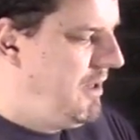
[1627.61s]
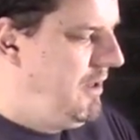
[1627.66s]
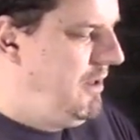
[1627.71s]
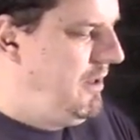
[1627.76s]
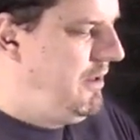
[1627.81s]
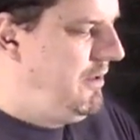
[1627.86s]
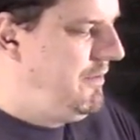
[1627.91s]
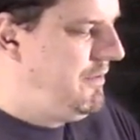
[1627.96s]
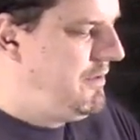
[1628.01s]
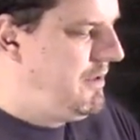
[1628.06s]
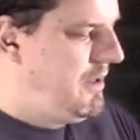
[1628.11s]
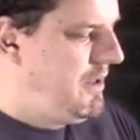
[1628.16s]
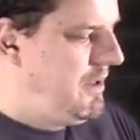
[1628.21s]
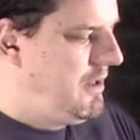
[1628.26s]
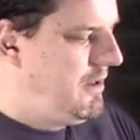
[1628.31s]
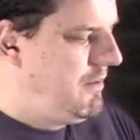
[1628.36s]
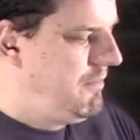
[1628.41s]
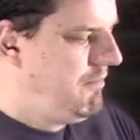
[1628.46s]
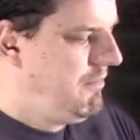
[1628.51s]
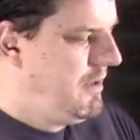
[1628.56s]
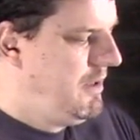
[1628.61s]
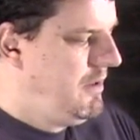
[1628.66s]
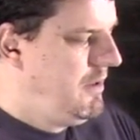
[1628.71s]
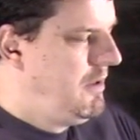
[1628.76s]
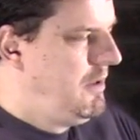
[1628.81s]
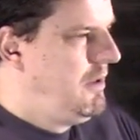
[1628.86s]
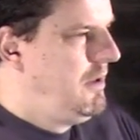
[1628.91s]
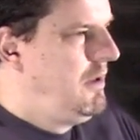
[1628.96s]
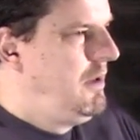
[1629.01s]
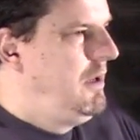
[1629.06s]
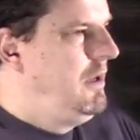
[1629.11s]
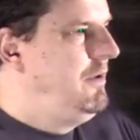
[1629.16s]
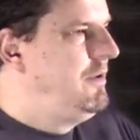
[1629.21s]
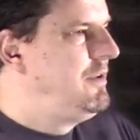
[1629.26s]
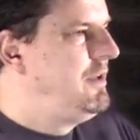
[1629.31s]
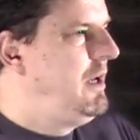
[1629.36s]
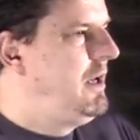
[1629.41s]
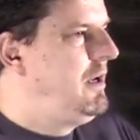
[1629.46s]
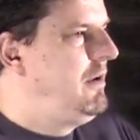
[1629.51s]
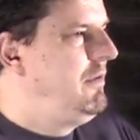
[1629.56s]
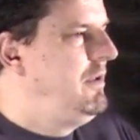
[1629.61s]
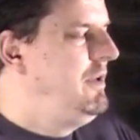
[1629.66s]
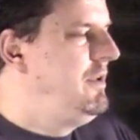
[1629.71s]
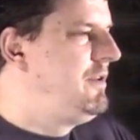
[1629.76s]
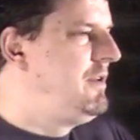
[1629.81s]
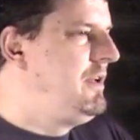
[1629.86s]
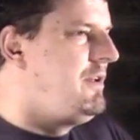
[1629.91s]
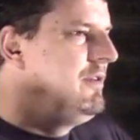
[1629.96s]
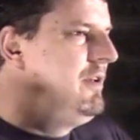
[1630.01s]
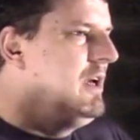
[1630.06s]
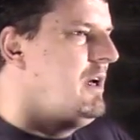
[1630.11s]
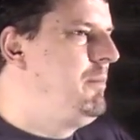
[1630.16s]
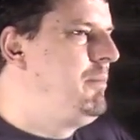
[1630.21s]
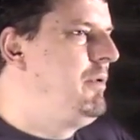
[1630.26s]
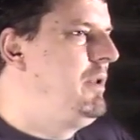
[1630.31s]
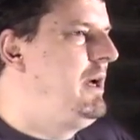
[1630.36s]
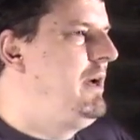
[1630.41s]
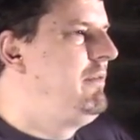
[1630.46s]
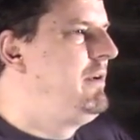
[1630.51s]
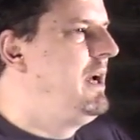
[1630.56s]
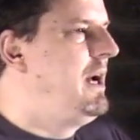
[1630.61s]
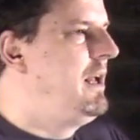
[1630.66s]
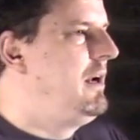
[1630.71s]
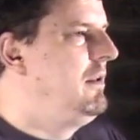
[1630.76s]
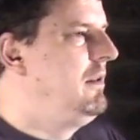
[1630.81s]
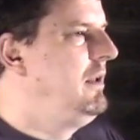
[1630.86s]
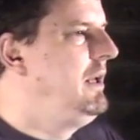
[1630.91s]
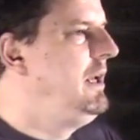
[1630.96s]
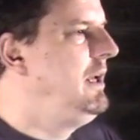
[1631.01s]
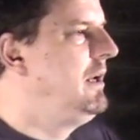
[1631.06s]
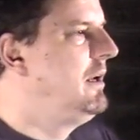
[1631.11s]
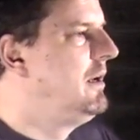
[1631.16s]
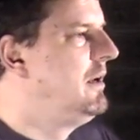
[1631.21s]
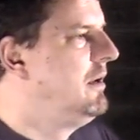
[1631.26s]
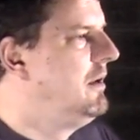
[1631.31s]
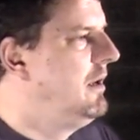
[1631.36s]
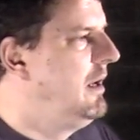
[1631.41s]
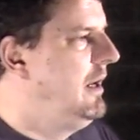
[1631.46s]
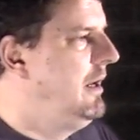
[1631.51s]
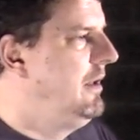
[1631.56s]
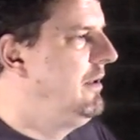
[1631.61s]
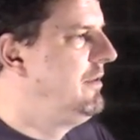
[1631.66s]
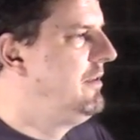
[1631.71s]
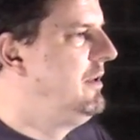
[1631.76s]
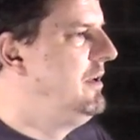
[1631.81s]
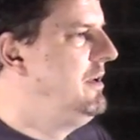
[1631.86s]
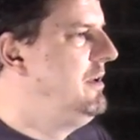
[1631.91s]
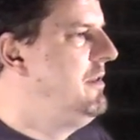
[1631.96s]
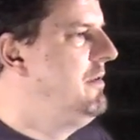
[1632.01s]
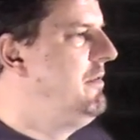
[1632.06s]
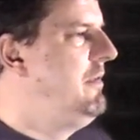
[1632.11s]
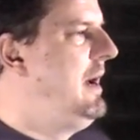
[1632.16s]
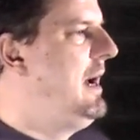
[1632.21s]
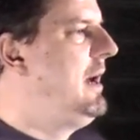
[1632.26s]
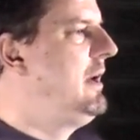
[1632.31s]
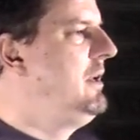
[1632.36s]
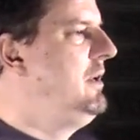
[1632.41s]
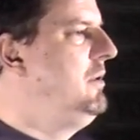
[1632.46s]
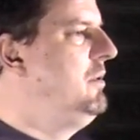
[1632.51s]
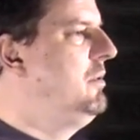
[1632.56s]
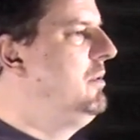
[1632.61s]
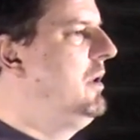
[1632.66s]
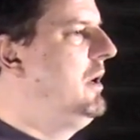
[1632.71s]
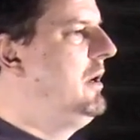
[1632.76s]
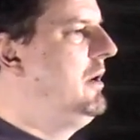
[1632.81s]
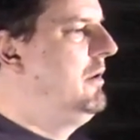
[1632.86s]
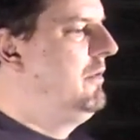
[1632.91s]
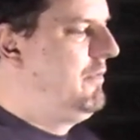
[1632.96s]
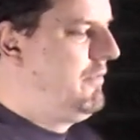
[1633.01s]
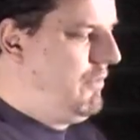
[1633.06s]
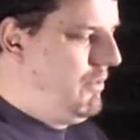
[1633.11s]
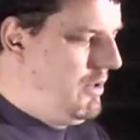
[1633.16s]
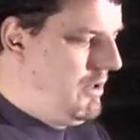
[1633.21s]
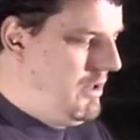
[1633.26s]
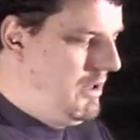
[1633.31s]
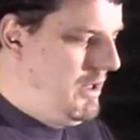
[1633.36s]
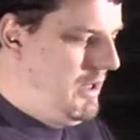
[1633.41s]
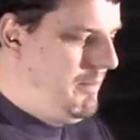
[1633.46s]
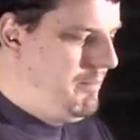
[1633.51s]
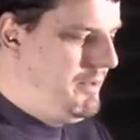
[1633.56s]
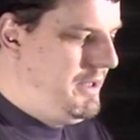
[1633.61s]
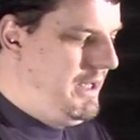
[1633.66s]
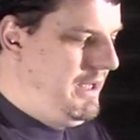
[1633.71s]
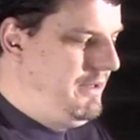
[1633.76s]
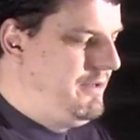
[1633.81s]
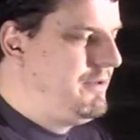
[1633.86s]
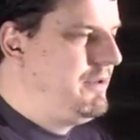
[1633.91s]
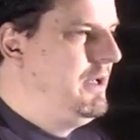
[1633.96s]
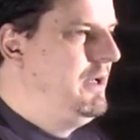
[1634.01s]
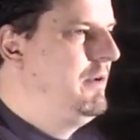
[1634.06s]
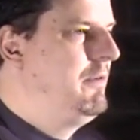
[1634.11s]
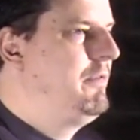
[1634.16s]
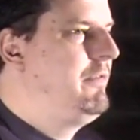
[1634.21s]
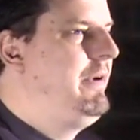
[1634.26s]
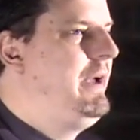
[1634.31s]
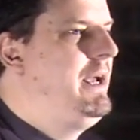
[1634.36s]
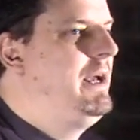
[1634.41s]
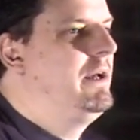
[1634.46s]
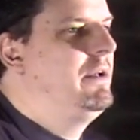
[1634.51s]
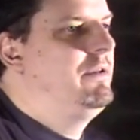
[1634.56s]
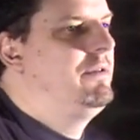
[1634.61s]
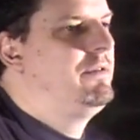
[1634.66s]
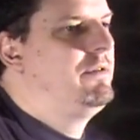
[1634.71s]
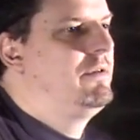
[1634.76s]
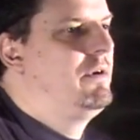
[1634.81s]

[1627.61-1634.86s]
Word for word: Is uh, instead of, in this example, I've got a link as the, the value of, for updates and fans.